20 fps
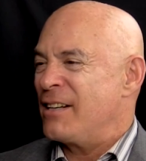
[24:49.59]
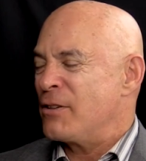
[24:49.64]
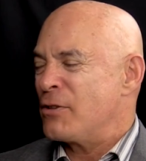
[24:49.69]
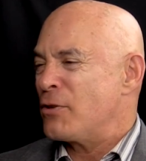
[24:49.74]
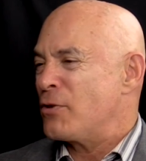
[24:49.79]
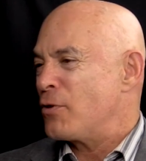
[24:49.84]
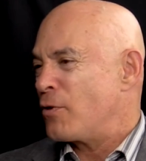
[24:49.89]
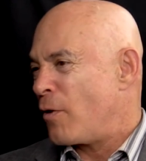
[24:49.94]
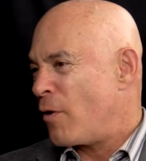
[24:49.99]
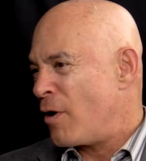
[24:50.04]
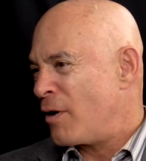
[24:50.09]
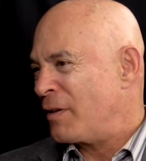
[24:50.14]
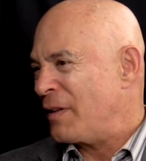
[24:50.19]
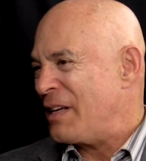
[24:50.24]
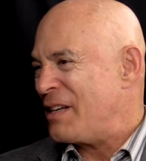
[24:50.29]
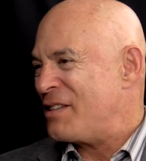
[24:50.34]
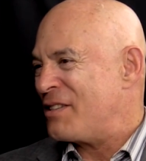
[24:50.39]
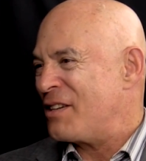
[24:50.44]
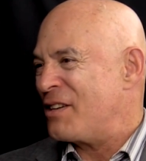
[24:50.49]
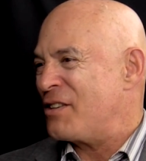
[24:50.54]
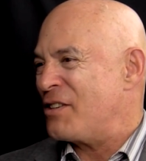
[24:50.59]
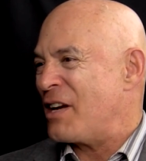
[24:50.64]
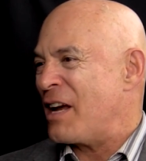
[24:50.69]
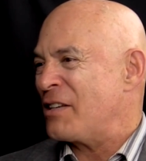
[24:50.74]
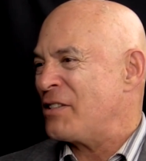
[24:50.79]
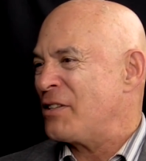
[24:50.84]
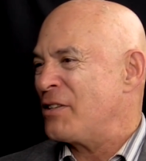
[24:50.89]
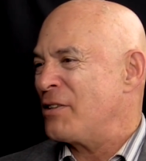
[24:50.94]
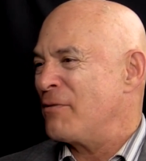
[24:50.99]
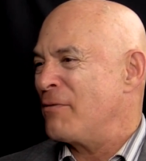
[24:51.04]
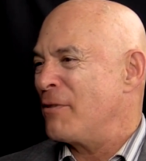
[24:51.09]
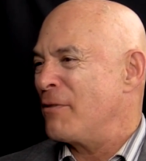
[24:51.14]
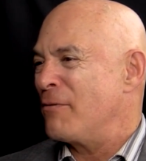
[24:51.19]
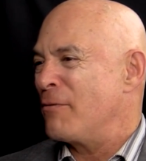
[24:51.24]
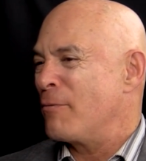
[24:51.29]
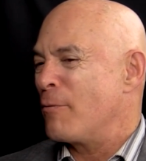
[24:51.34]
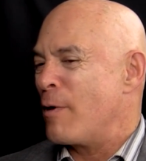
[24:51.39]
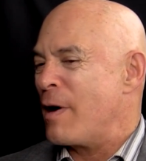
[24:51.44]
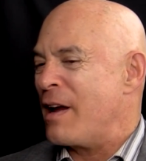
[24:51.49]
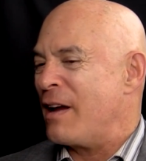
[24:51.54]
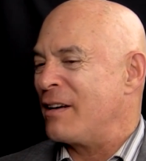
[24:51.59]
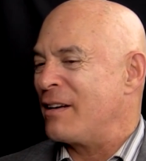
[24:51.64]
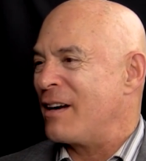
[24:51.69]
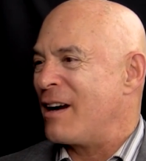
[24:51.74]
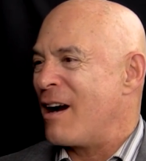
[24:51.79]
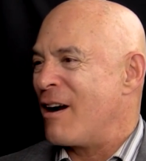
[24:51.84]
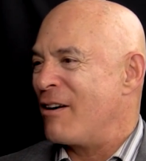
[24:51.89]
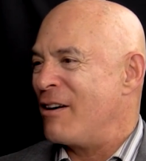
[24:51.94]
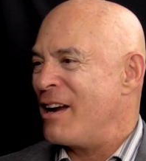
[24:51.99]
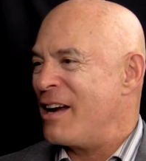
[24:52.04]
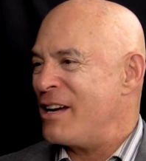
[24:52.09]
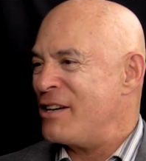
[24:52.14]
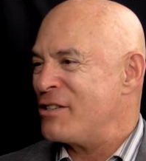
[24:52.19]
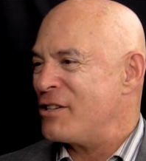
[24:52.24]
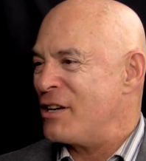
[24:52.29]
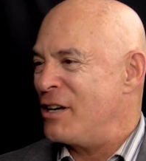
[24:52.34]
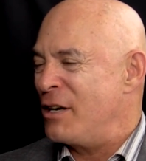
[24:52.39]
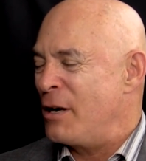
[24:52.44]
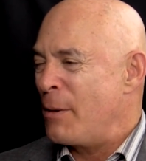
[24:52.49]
are strongly suggestive of reincarnation.